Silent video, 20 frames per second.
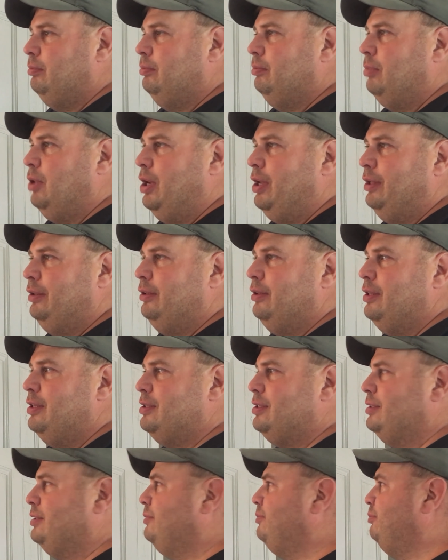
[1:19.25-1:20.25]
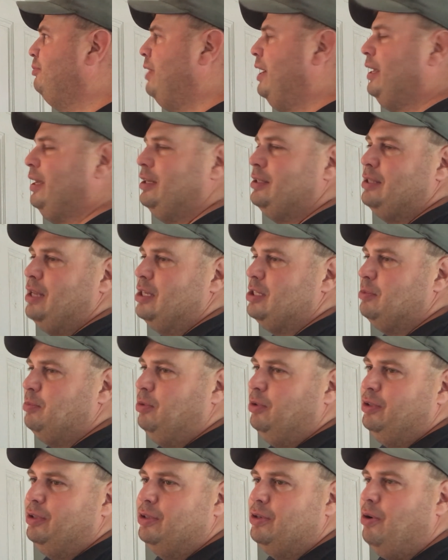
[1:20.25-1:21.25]
but this is very
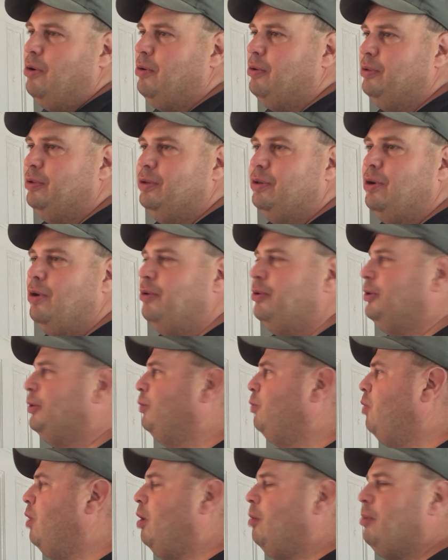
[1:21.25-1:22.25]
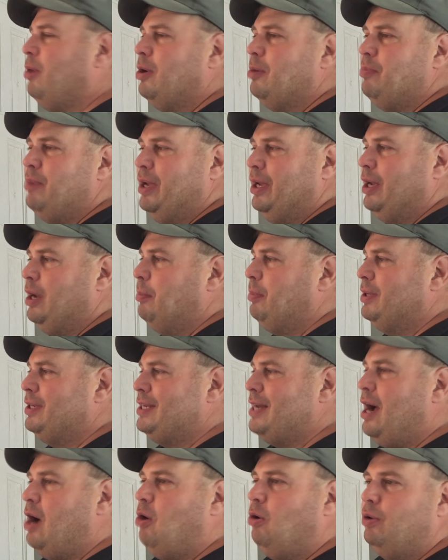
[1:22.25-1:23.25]
accessible. You can go to your Walmart, pick up a
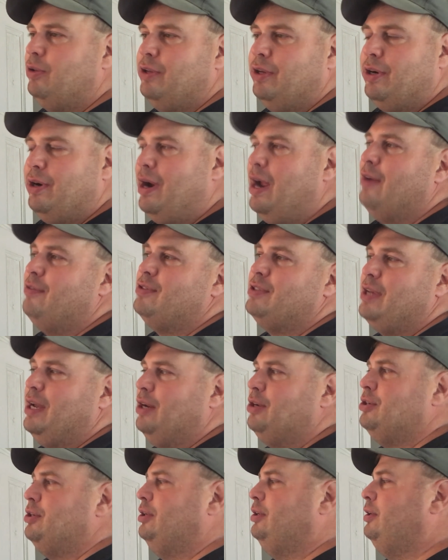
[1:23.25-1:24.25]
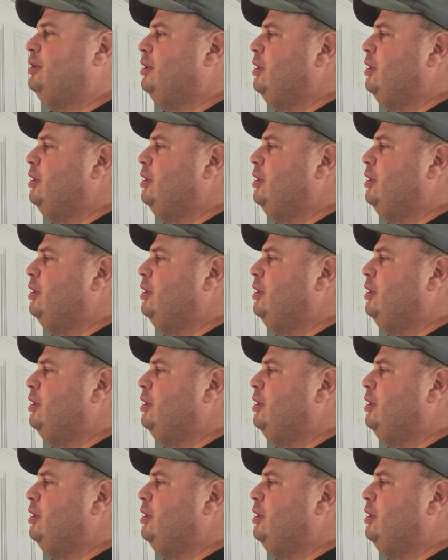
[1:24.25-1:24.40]
dowel in the craft section,